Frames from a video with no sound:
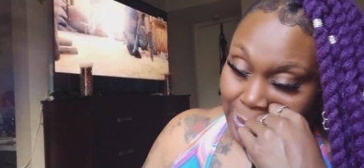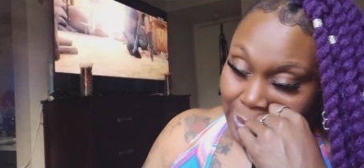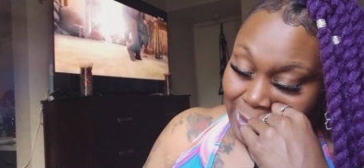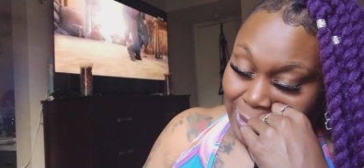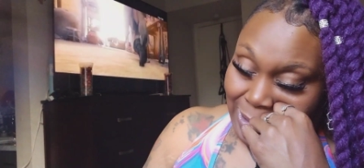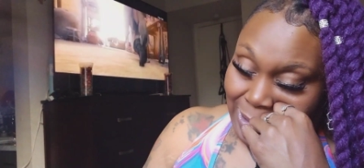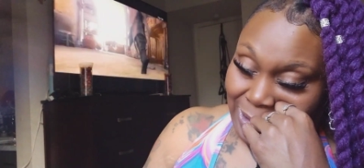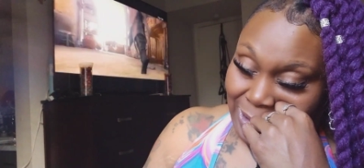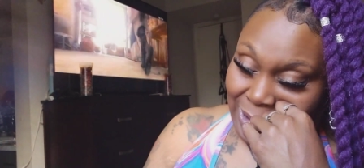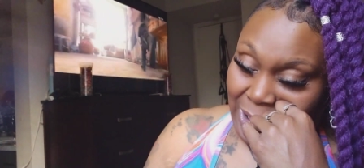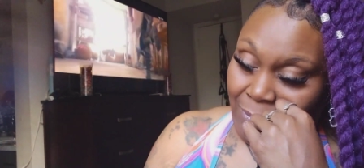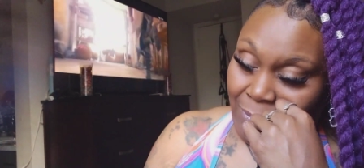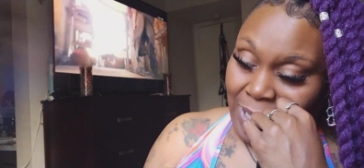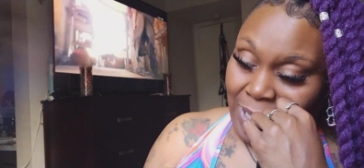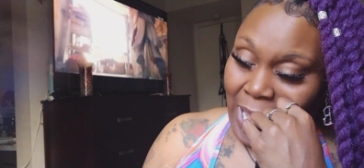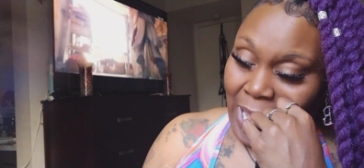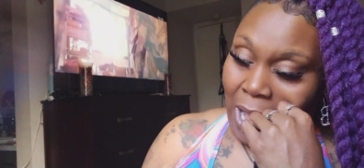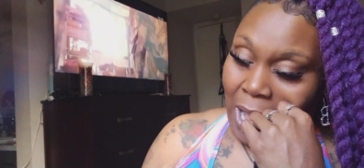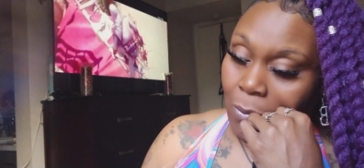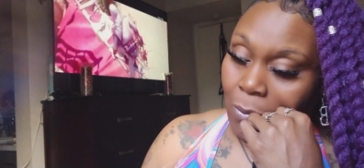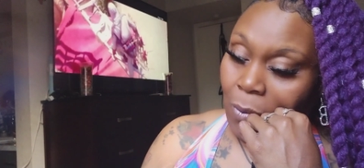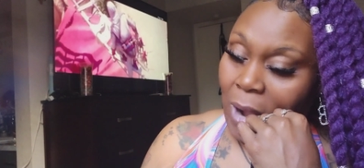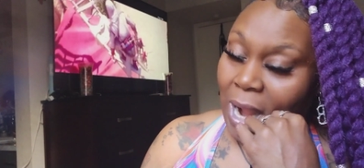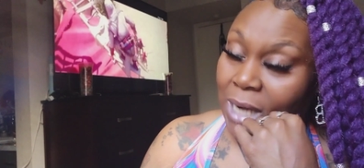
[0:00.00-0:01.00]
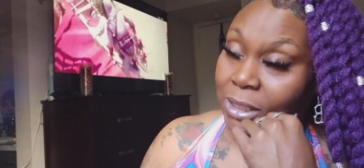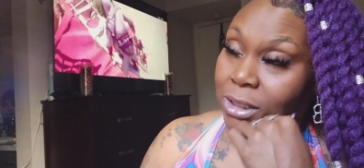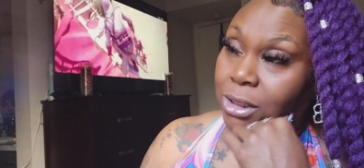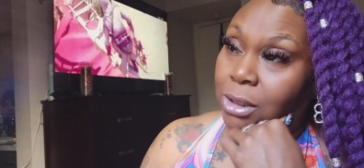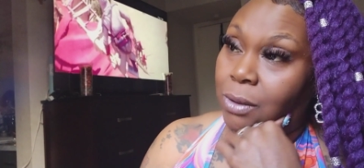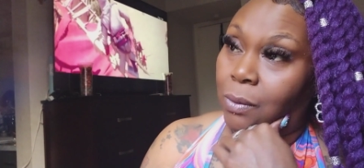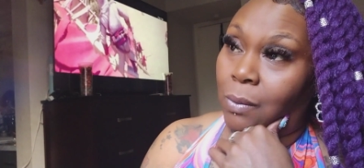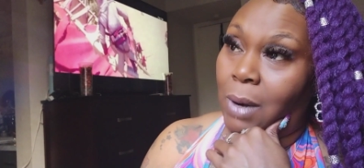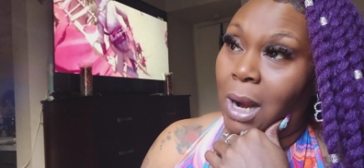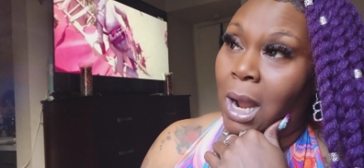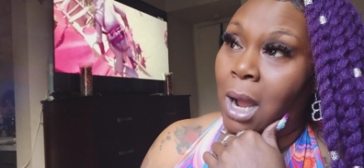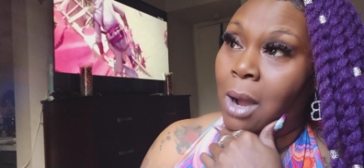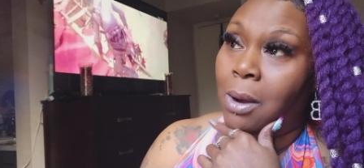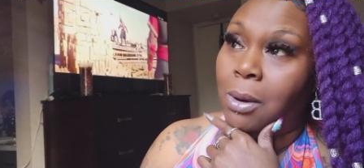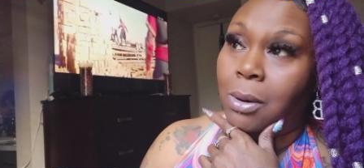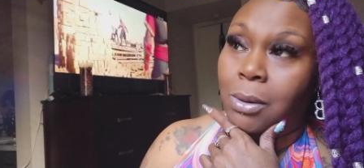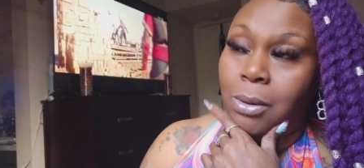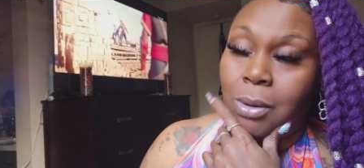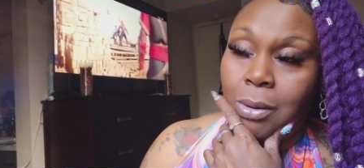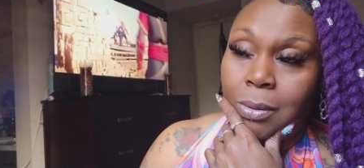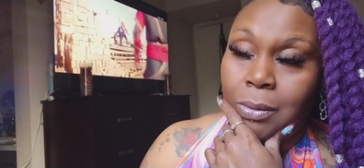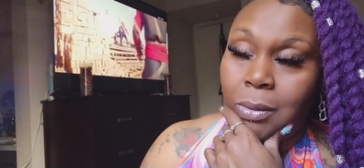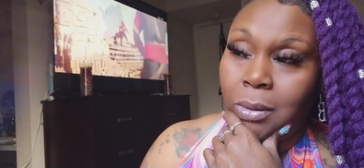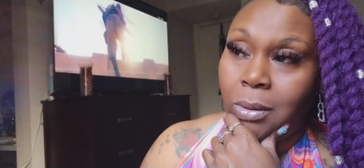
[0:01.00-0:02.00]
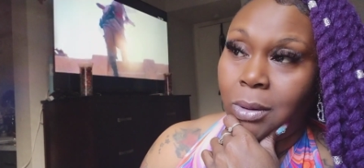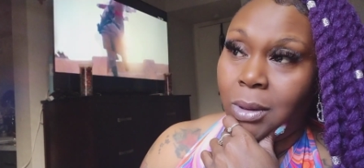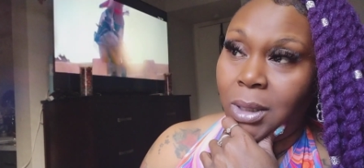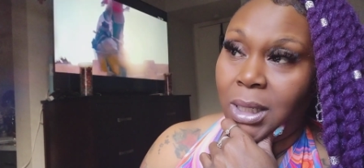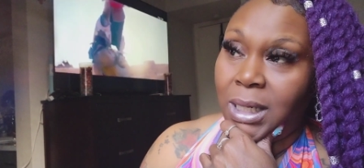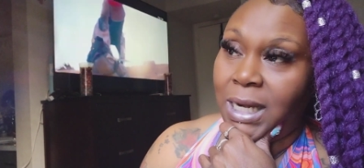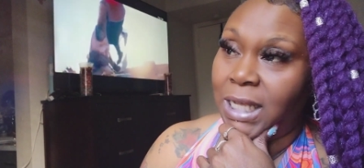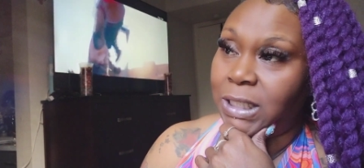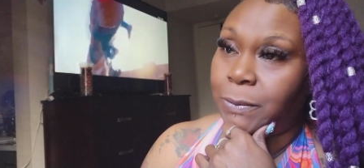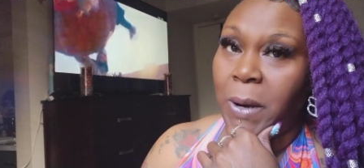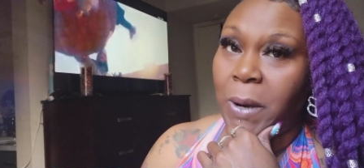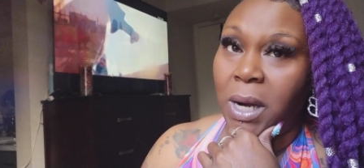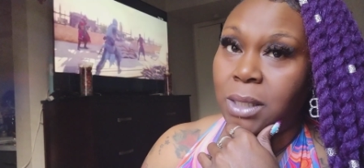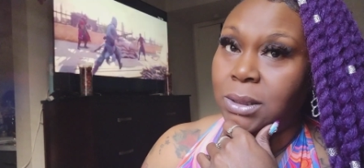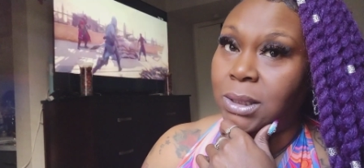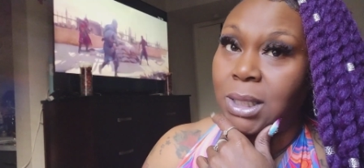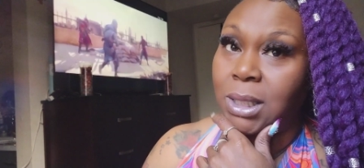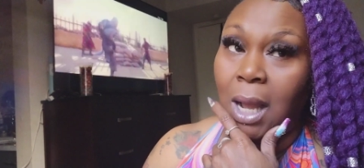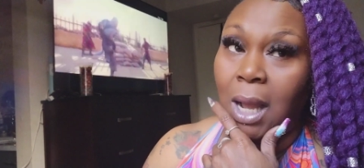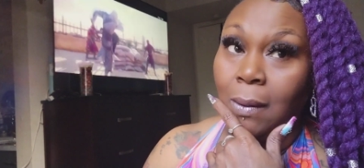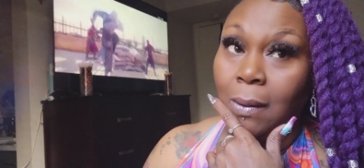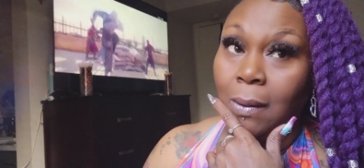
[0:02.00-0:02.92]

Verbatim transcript: Some of y'all watch Tarot. This person don't